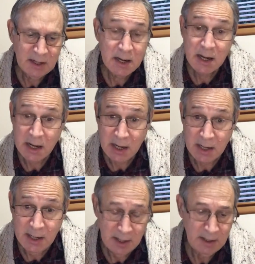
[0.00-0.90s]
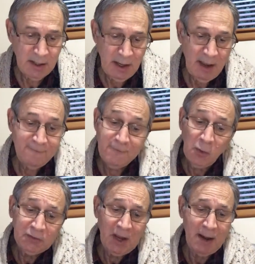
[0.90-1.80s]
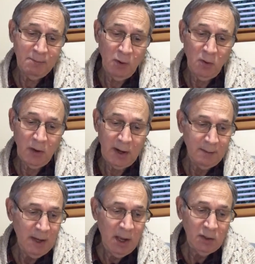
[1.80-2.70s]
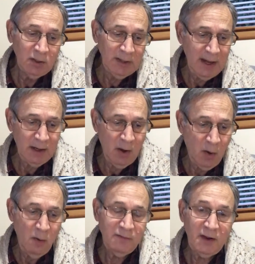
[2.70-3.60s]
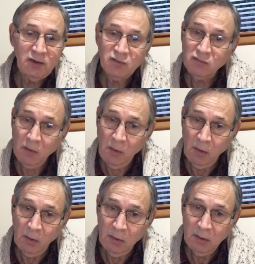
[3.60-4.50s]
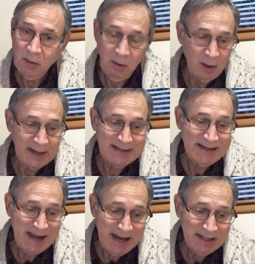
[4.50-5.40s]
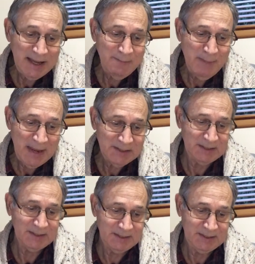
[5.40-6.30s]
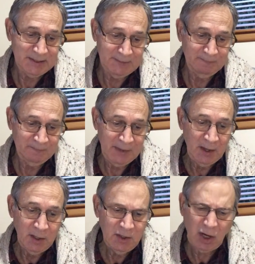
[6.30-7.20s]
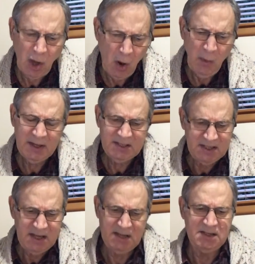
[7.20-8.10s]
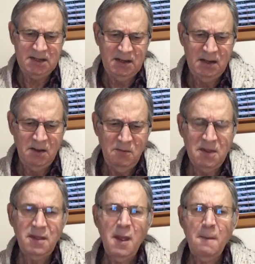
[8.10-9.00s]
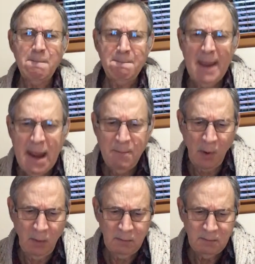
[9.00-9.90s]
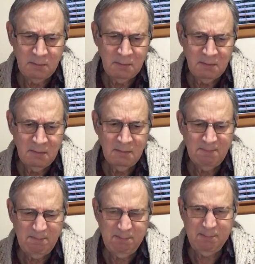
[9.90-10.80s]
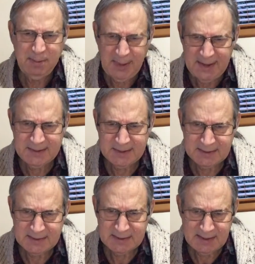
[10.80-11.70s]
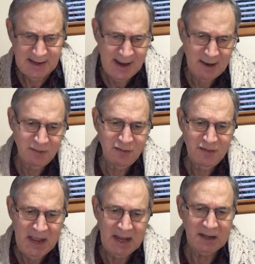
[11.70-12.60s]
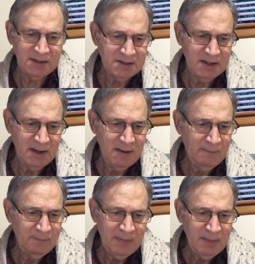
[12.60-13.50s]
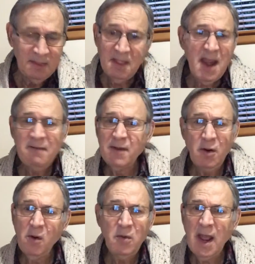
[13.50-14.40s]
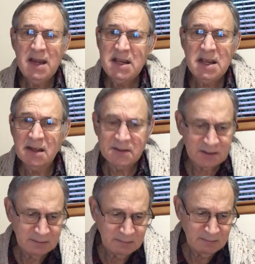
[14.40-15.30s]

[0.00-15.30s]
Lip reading: a full-time program to let go of control on a daily basis, to coexist with people, places, and things that have their own ideas.